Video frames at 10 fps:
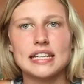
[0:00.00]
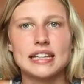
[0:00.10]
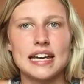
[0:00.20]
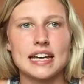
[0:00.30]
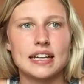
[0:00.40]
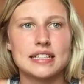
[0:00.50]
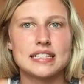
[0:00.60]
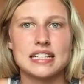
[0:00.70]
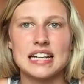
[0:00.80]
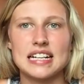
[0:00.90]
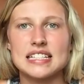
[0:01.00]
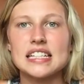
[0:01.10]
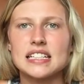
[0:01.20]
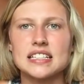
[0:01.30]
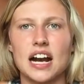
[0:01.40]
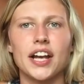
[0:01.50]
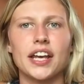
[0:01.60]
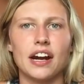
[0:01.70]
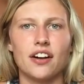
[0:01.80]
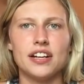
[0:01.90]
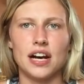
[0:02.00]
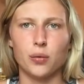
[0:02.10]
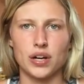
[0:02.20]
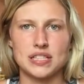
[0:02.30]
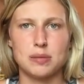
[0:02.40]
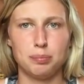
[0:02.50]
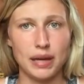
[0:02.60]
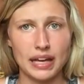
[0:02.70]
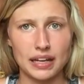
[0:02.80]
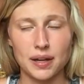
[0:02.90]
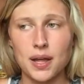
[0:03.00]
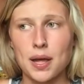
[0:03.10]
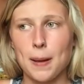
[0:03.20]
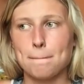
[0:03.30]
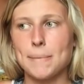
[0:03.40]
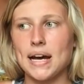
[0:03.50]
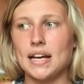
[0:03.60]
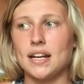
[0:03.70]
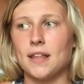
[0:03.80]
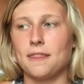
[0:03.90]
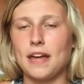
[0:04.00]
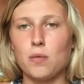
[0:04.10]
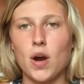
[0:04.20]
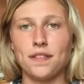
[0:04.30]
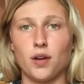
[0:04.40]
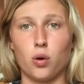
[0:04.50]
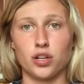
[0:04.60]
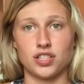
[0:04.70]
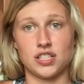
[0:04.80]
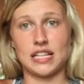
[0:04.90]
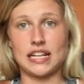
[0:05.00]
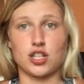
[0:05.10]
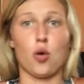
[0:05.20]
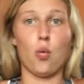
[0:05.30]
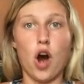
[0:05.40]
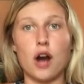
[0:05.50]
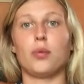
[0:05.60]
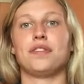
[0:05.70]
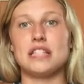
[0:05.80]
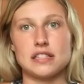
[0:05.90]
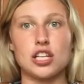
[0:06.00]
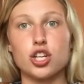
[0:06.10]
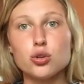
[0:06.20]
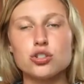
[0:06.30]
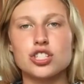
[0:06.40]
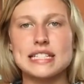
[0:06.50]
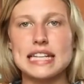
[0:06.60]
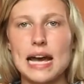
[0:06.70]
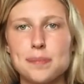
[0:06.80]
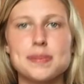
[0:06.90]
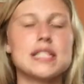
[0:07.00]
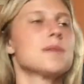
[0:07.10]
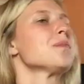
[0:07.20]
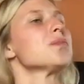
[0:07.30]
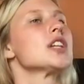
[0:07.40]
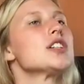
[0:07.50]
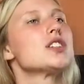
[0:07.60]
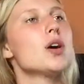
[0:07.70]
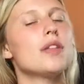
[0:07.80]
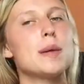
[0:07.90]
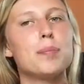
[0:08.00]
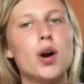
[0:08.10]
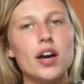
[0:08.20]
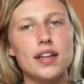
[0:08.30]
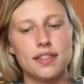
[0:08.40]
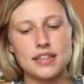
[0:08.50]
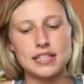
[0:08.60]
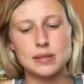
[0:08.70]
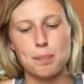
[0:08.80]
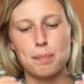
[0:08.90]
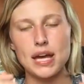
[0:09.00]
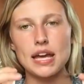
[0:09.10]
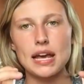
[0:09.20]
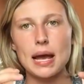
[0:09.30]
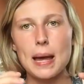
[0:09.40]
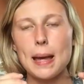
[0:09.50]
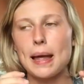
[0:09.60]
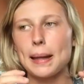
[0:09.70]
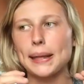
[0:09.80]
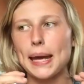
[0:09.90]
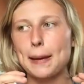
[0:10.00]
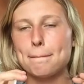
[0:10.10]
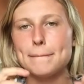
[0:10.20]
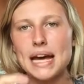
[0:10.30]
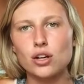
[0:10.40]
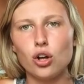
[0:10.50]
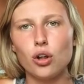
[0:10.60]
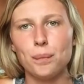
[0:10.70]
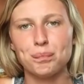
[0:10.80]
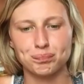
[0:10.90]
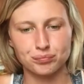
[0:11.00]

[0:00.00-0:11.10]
in like the Tennessee, Kentucky area where it's big, but they want the horses like to walk with these huge steps. So they put these big like metal